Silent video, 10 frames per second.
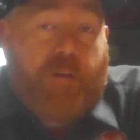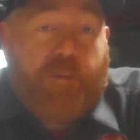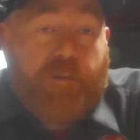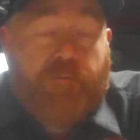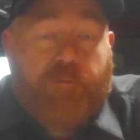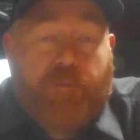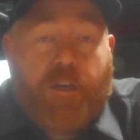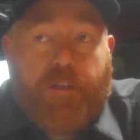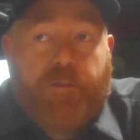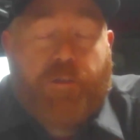benefit.
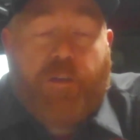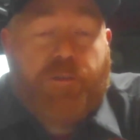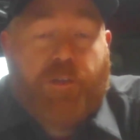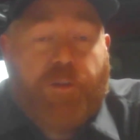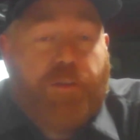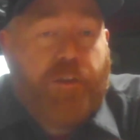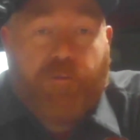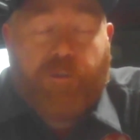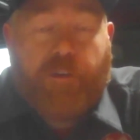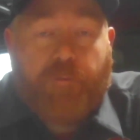It's a good thing
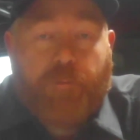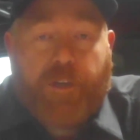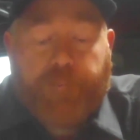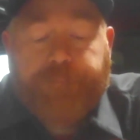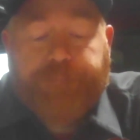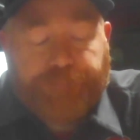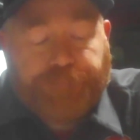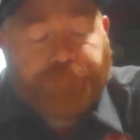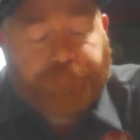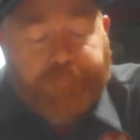for everybody.
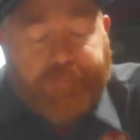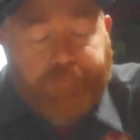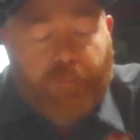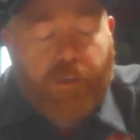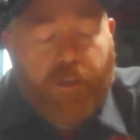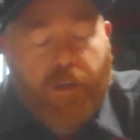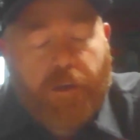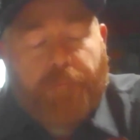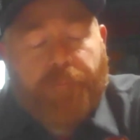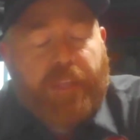
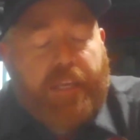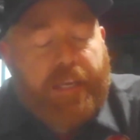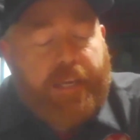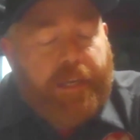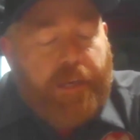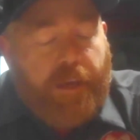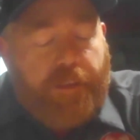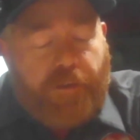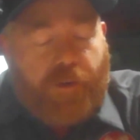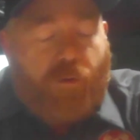The
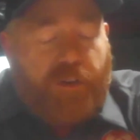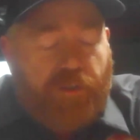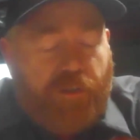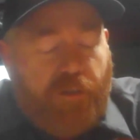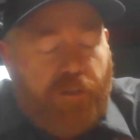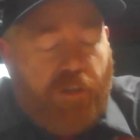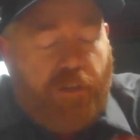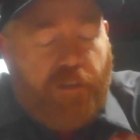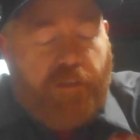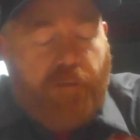other question that
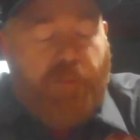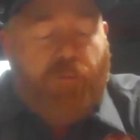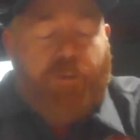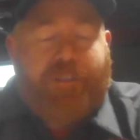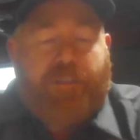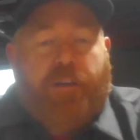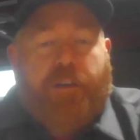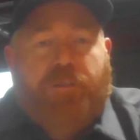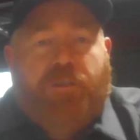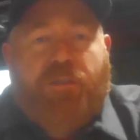Jenny had sent me was
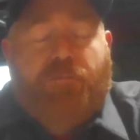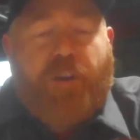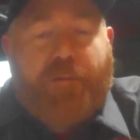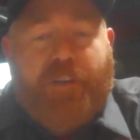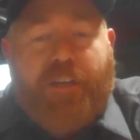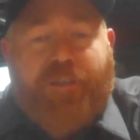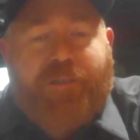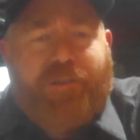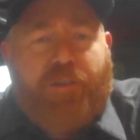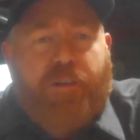just some
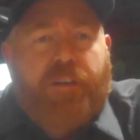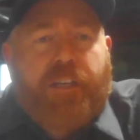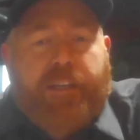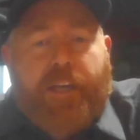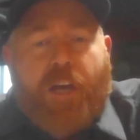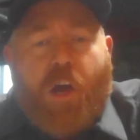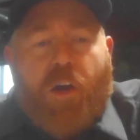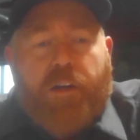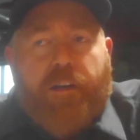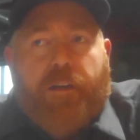recommendations on
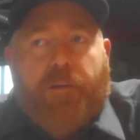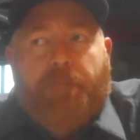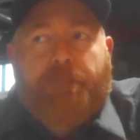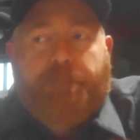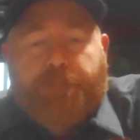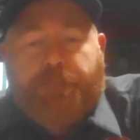how